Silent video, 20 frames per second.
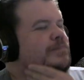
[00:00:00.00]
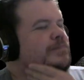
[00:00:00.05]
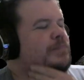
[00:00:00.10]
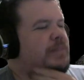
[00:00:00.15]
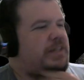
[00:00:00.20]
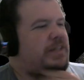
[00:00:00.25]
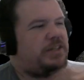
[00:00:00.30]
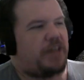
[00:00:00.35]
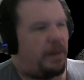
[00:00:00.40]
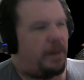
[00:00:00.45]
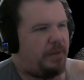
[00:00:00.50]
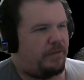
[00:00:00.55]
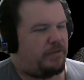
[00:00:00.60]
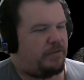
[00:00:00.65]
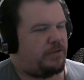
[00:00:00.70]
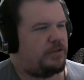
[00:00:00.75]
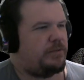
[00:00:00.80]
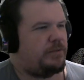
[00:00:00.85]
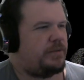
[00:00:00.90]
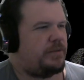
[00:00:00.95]
He stopped me for
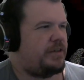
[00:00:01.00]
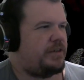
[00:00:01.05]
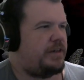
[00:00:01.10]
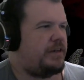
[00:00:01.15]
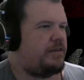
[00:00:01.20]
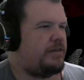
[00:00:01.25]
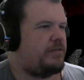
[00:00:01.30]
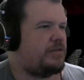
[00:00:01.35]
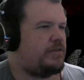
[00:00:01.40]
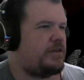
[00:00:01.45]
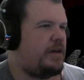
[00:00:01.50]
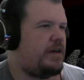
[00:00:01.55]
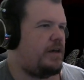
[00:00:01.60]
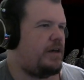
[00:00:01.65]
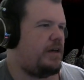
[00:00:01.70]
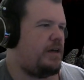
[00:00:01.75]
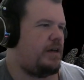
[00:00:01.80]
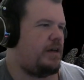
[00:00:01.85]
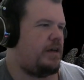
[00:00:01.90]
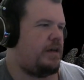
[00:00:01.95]
truancy, and
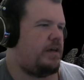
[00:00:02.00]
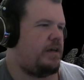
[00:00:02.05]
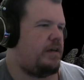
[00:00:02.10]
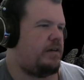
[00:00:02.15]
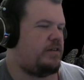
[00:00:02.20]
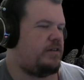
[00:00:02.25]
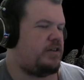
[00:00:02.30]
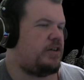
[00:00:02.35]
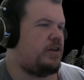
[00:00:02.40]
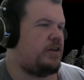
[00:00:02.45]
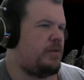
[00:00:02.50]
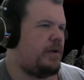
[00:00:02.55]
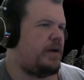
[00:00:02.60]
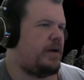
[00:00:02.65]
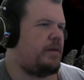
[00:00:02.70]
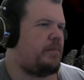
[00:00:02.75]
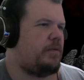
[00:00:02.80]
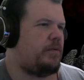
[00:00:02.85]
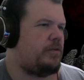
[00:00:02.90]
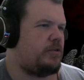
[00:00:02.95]
he's like, you know why I
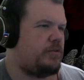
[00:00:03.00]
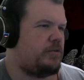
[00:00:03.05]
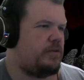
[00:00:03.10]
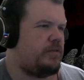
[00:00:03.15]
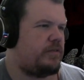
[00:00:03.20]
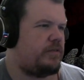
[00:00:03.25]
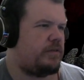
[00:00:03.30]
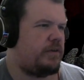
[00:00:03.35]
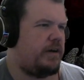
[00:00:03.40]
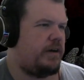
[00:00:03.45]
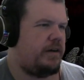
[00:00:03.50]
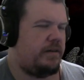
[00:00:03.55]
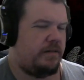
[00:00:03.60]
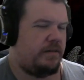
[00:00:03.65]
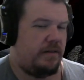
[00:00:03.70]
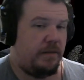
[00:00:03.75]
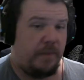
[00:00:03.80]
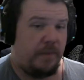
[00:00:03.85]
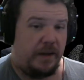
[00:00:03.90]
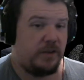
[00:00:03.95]
pulled you over, right?
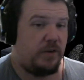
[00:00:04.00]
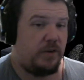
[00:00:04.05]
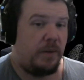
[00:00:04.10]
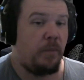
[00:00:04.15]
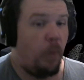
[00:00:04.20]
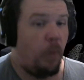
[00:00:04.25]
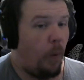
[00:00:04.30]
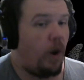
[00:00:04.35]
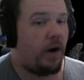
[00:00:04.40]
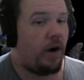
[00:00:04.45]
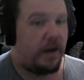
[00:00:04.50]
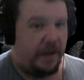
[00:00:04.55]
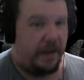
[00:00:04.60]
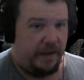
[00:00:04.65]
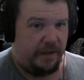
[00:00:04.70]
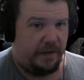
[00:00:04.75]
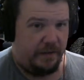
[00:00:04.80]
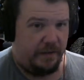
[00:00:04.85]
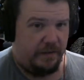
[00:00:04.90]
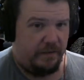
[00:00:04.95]
And mind you, I'm walking.
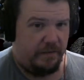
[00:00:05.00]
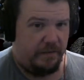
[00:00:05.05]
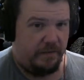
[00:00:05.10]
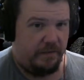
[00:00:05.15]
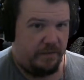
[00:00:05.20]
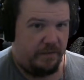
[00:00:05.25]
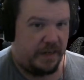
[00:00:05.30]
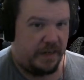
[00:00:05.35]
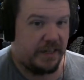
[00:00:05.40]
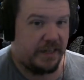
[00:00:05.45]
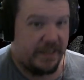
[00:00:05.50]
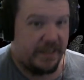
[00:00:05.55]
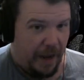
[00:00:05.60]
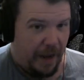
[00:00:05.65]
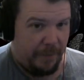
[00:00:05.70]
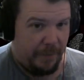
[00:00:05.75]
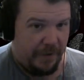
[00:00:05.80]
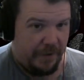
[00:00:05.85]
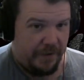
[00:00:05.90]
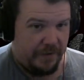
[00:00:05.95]
And he stopped
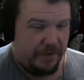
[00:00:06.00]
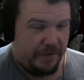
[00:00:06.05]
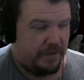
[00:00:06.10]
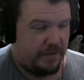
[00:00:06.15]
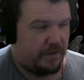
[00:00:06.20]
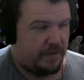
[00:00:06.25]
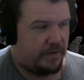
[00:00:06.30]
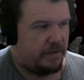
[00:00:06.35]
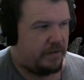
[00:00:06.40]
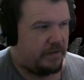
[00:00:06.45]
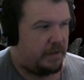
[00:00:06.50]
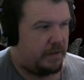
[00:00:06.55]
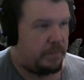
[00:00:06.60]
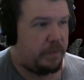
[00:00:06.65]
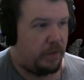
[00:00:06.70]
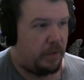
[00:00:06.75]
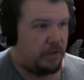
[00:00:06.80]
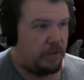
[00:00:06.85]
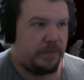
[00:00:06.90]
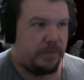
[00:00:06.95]
me. And he
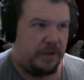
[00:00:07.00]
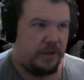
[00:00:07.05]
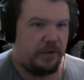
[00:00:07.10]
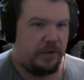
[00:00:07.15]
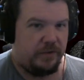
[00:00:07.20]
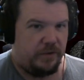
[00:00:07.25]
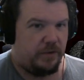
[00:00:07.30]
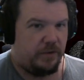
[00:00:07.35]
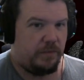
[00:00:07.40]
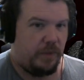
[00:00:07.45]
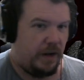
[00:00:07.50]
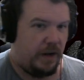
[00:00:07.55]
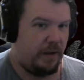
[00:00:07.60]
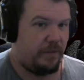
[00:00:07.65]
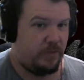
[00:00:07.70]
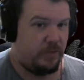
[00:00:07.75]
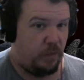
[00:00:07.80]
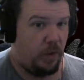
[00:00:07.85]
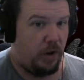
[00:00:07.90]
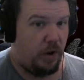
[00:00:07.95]
pulled me over while I
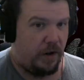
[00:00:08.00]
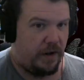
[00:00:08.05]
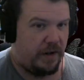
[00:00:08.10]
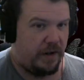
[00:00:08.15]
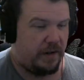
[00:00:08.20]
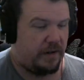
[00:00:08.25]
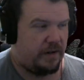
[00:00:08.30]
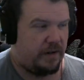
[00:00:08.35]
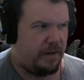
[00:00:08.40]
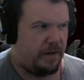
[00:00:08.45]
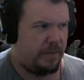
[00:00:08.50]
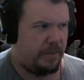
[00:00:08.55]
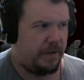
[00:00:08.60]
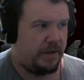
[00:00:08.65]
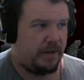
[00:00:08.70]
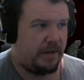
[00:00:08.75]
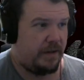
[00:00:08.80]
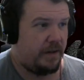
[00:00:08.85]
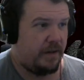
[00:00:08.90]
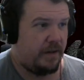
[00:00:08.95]
was walking. And I'm like,